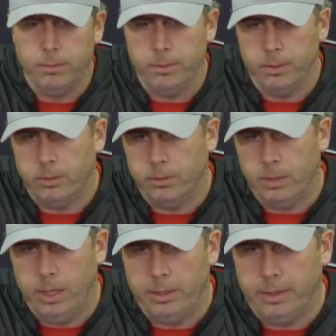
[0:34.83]
you see going
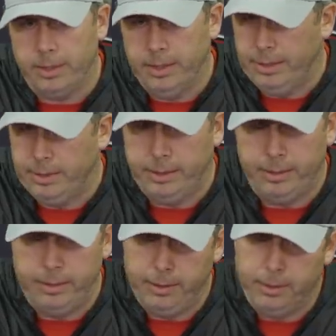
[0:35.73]
forward? Again, I think
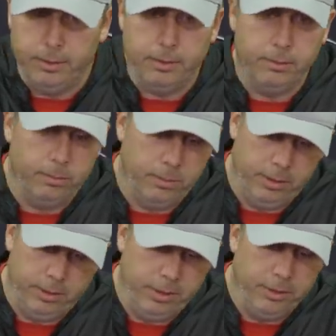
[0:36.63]

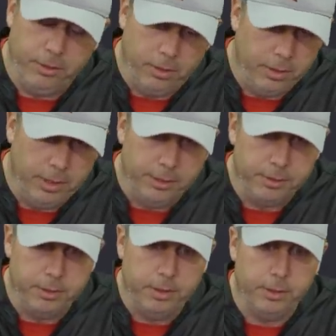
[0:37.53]
here, here's all it
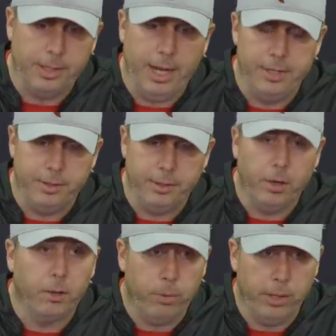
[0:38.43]
is. There's guys that are
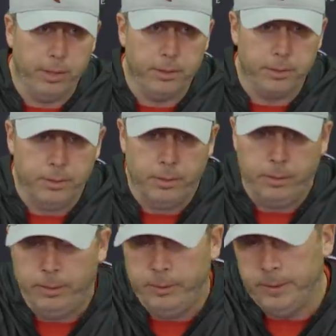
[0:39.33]
young players.
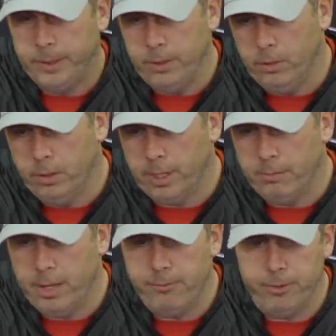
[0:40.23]
You look
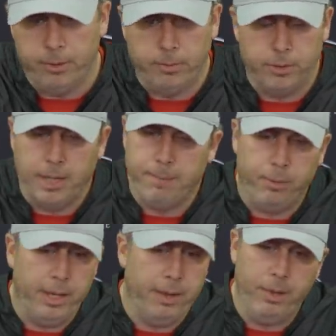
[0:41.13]
at Mayfield, the same
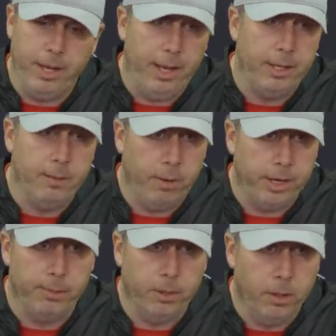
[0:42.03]
plan we had to
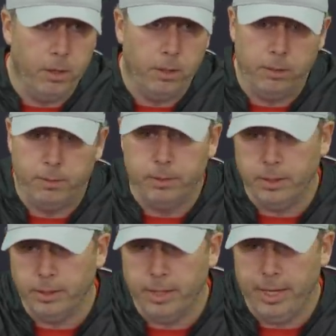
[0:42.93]
bring him along
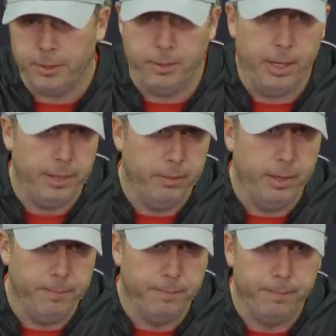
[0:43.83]
got expedited,
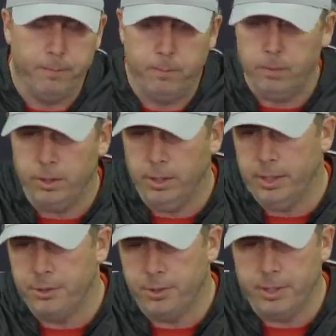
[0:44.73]
right? He got
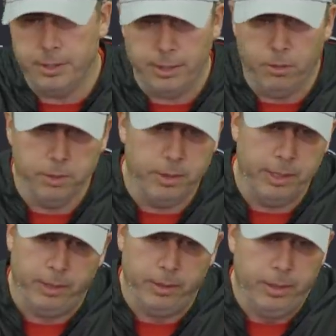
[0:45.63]
injuries and he goes in
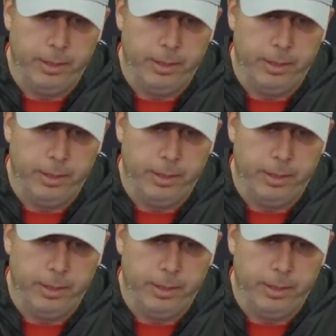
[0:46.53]
there